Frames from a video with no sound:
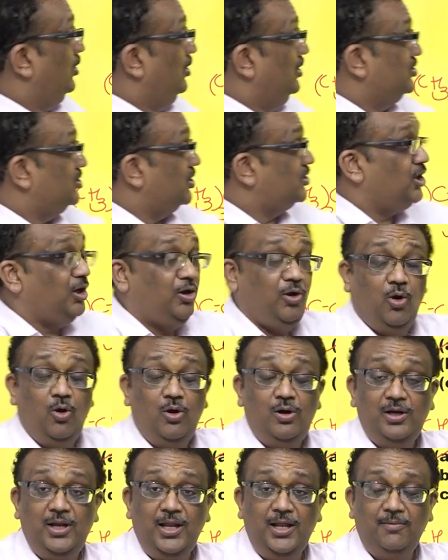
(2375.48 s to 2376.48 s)
Such a
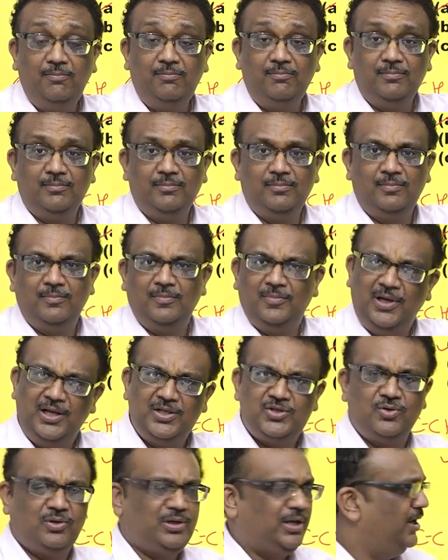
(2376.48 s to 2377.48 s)
long name.
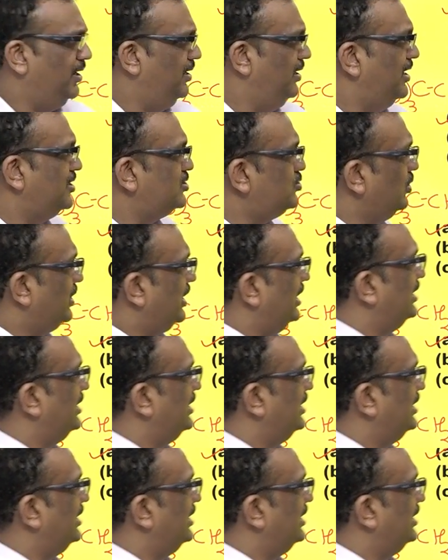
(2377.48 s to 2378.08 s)
It's okay, let's look